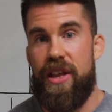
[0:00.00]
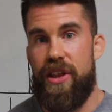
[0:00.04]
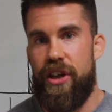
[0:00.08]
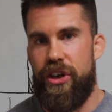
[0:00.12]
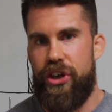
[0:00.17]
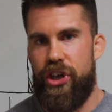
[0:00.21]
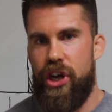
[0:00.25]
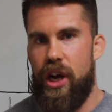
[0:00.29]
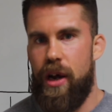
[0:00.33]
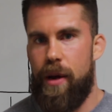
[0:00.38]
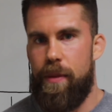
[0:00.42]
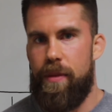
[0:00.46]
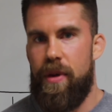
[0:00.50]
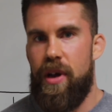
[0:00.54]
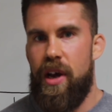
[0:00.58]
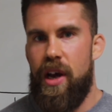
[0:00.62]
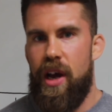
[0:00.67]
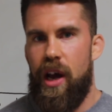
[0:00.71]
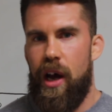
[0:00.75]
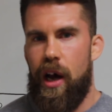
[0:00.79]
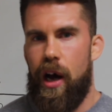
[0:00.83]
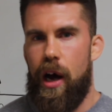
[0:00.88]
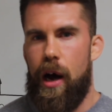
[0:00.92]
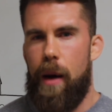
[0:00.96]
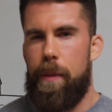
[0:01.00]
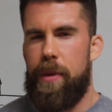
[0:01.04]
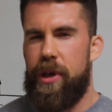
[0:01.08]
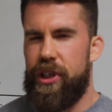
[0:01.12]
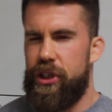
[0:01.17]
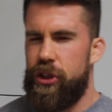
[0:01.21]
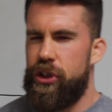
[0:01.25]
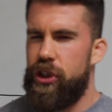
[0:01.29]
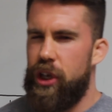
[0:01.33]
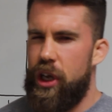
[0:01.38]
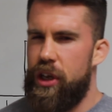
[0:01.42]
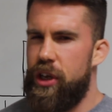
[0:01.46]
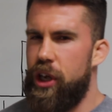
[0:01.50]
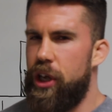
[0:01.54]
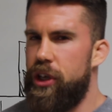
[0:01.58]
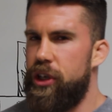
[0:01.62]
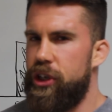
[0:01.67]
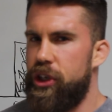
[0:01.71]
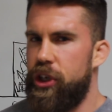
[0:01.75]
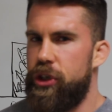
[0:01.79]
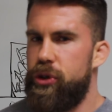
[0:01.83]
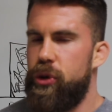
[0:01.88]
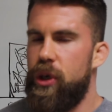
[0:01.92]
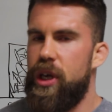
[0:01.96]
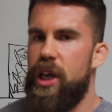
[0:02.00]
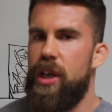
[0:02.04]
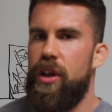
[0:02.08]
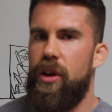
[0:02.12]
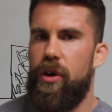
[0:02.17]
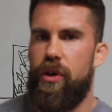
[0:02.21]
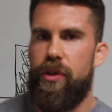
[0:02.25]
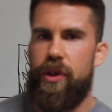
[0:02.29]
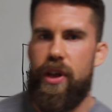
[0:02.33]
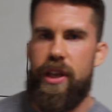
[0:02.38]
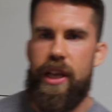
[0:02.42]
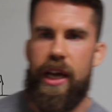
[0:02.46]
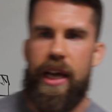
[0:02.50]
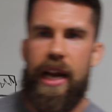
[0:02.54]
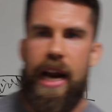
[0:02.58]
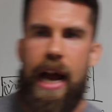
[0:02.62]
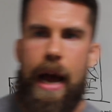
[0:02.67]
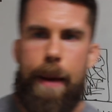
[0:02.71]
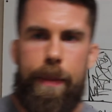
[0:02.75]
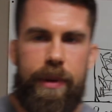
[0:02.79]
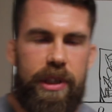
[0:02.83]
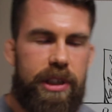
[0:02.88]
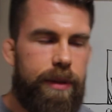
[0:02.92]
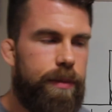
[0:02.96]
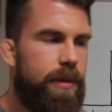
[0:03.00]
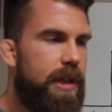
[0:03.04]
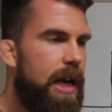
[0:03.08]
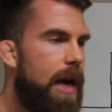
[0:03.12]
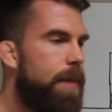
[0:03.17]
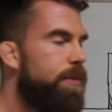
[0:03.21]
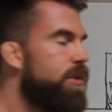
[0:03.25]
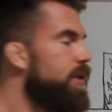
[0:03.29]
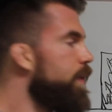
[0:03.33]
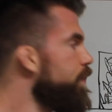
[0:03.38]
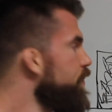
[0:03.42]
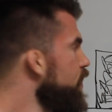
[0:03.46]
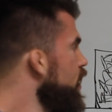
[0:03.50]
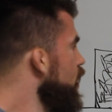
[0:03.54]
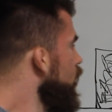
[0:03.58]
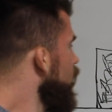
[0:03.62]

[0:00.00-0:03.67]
in the gym, because there's a tricky little thing that can happen sometimes.